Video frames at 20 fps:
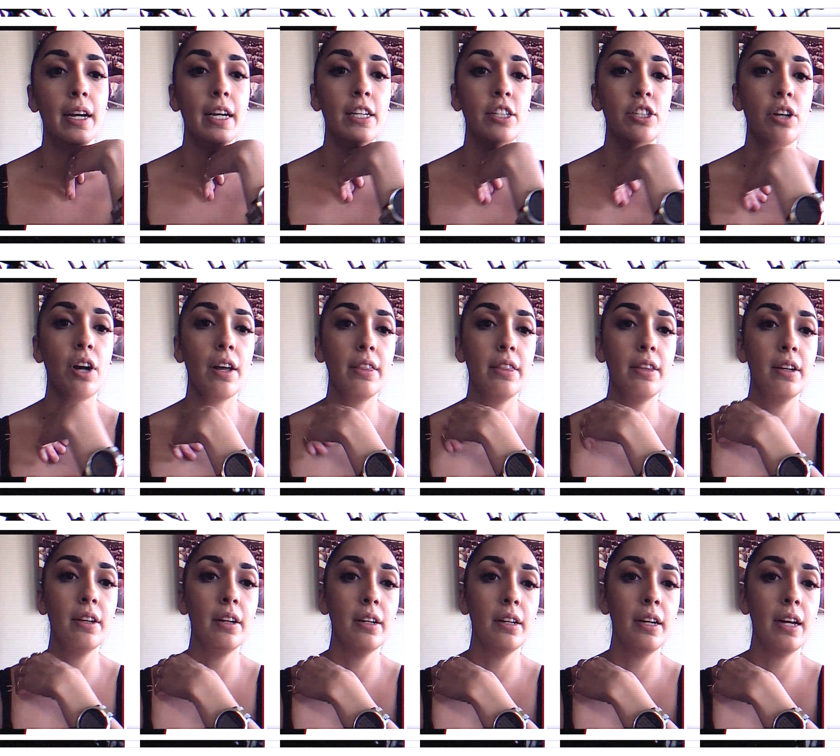He shot
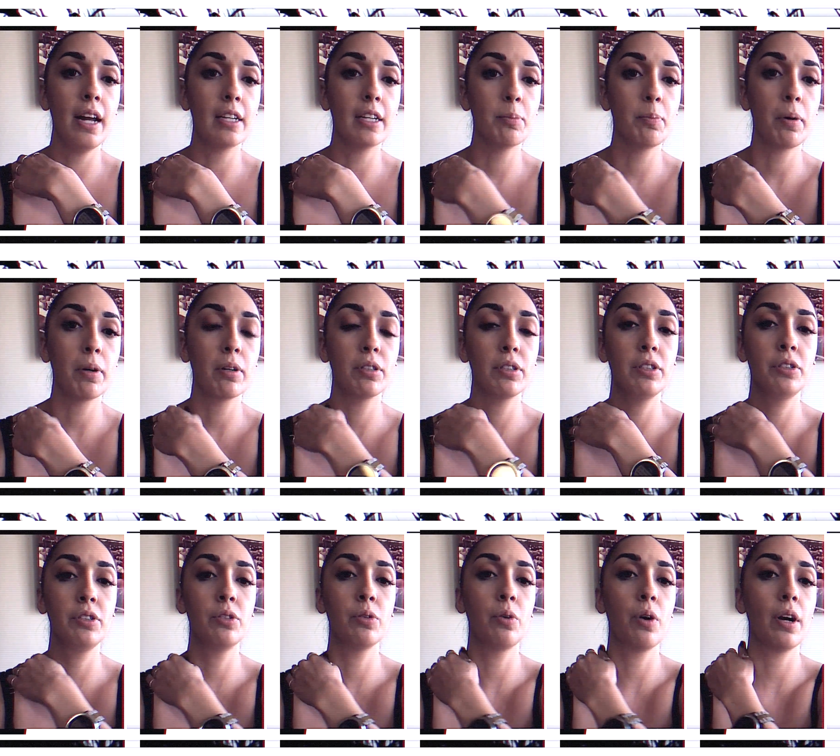the next
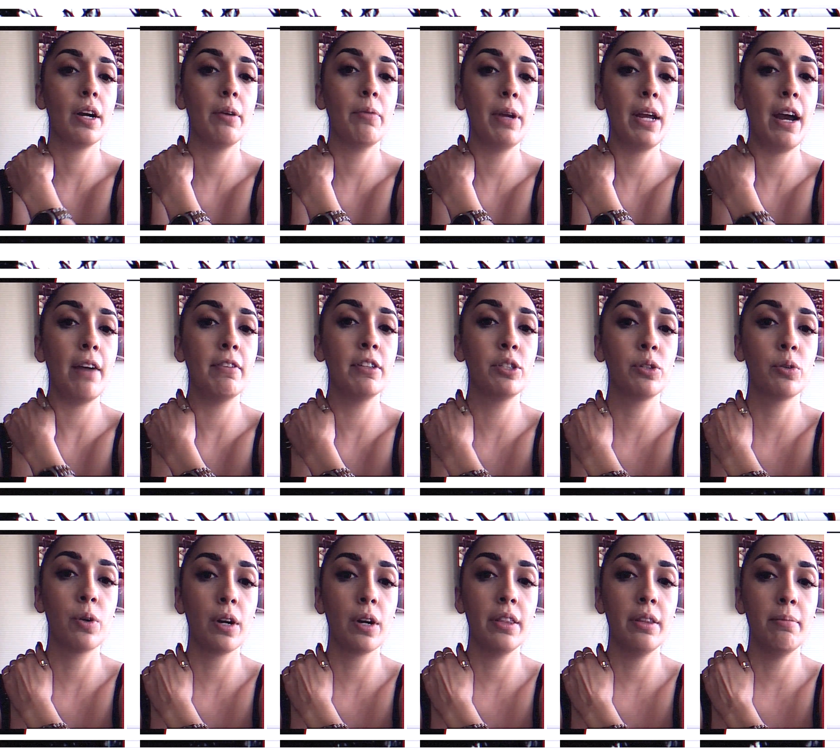person's door. We have a
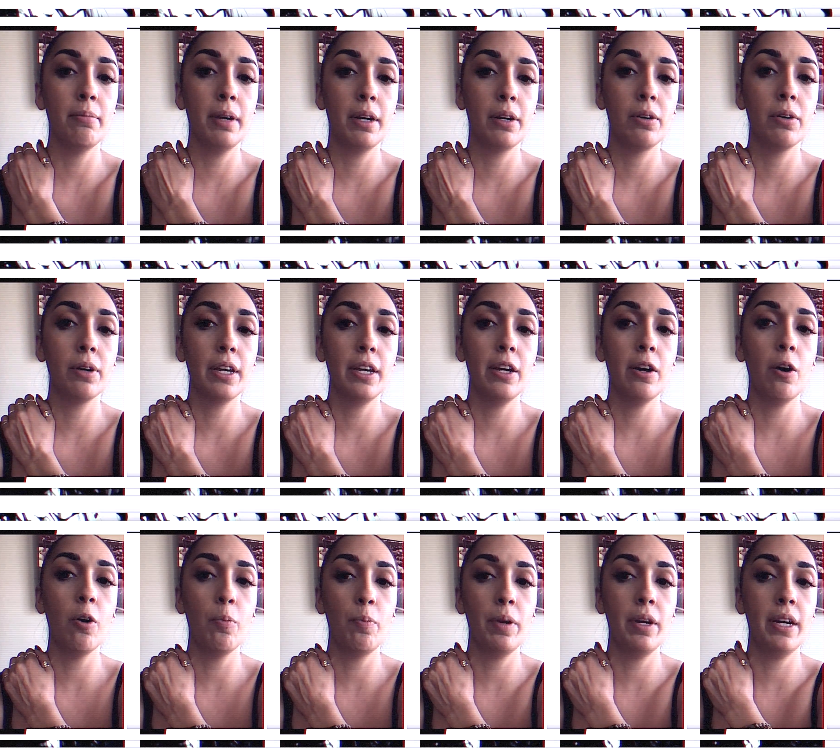door in the middle. He
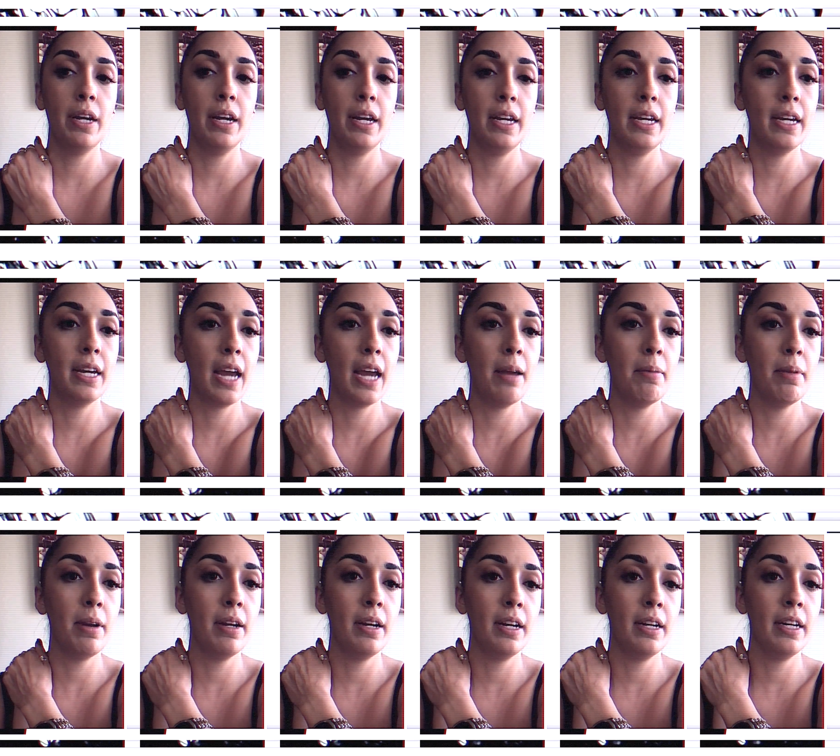opened it. He
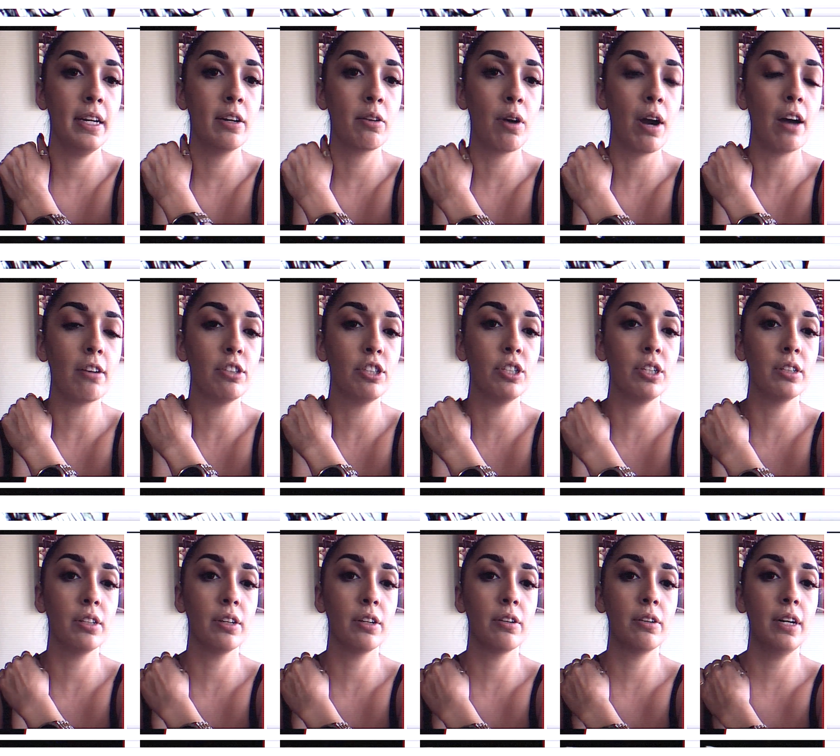came in and he crouched
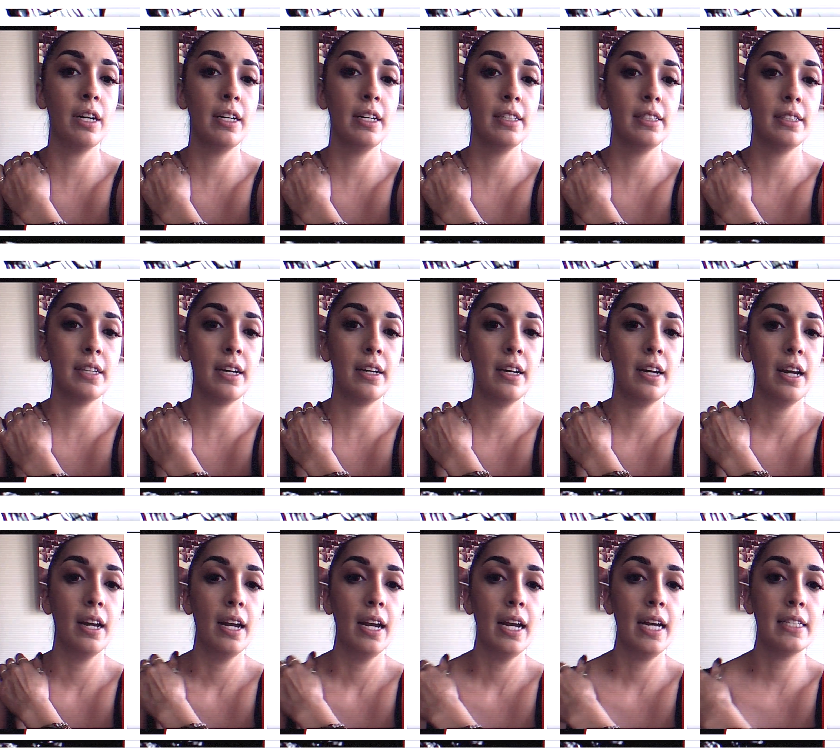a little and he said,
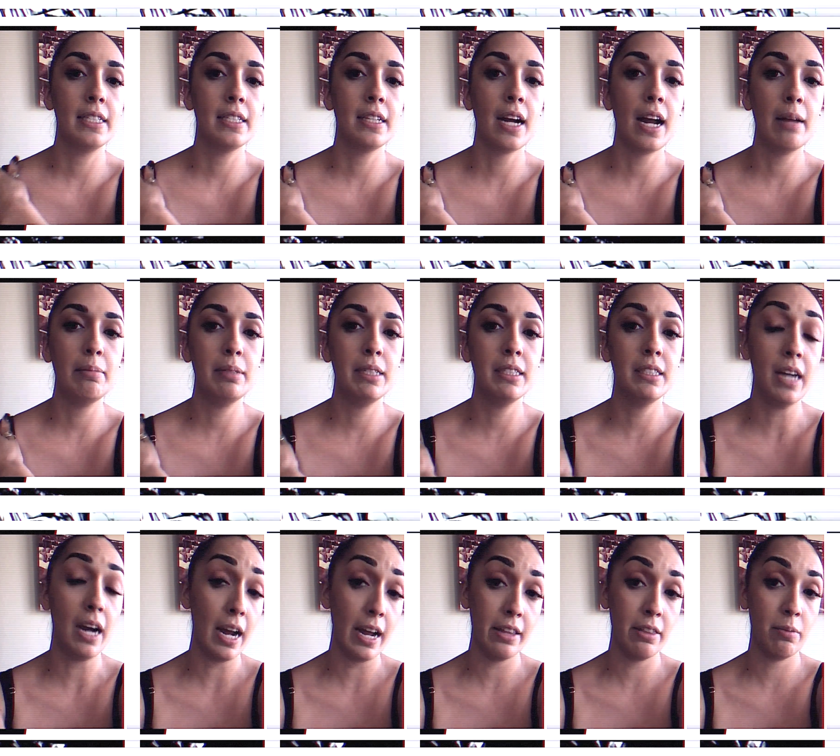"It's time to
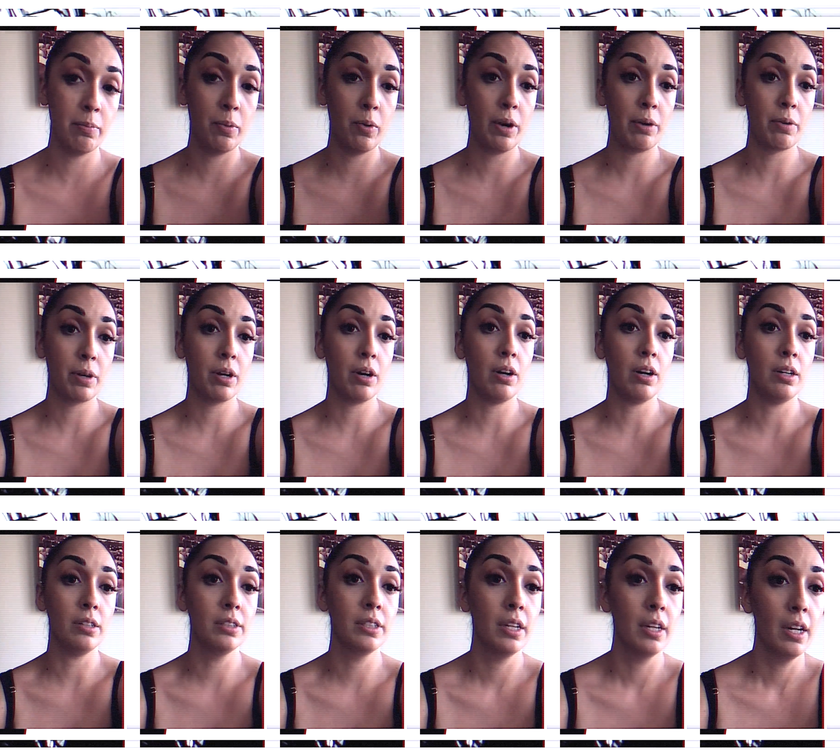die." The boy
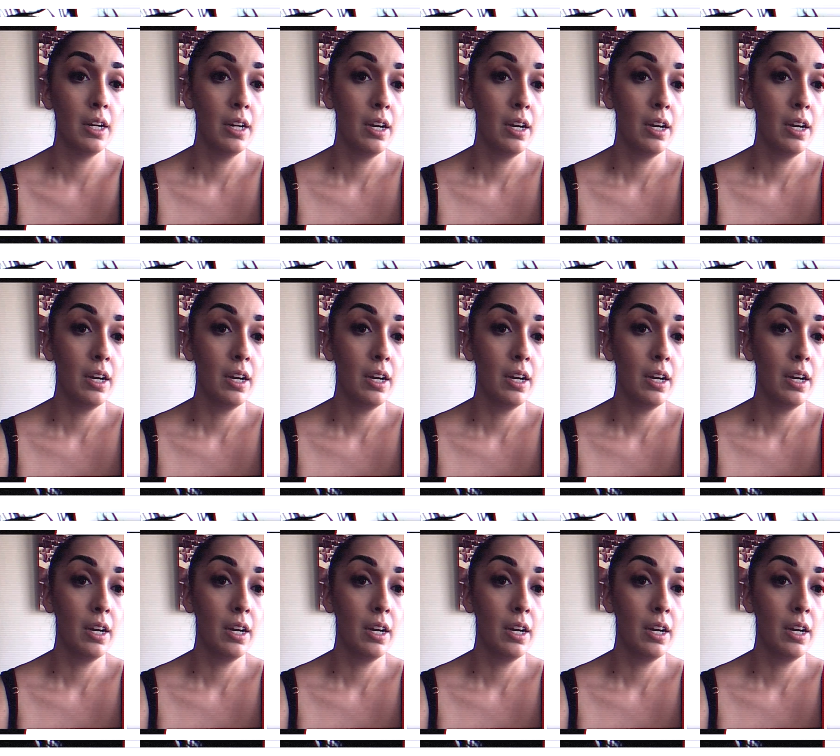recalled.